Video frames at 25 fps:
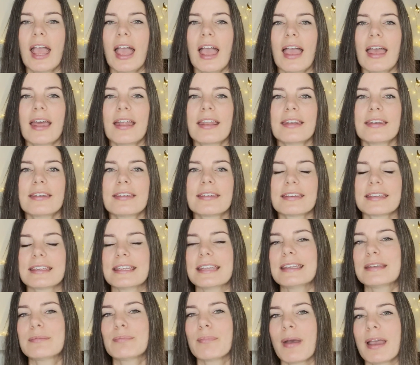And
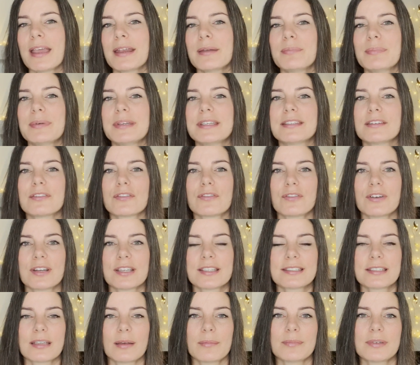it might be
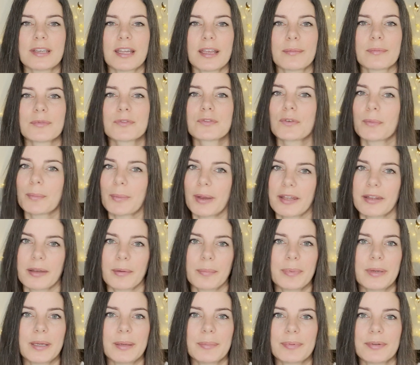different sometimes from other
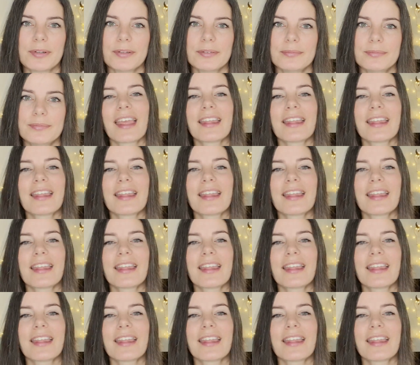people.